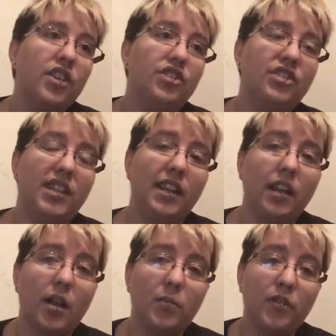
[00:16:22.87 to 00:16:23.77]

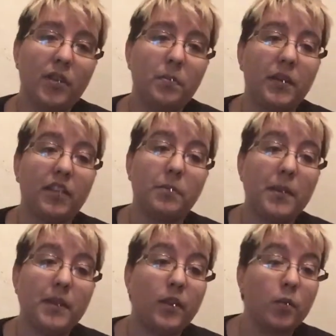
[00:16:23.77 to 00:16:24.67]
sticking up for them because
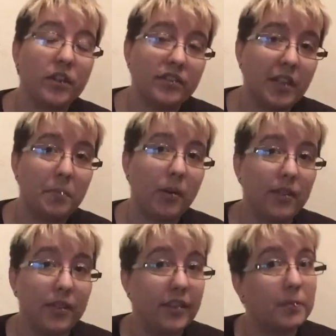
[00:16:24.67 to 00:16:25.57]
maybe you don't want to step
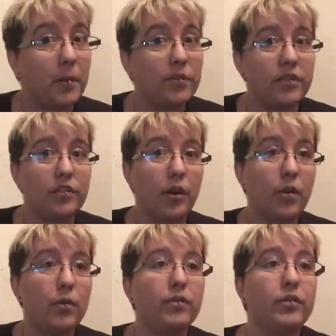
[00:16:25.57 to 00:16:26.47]
on this person's toes,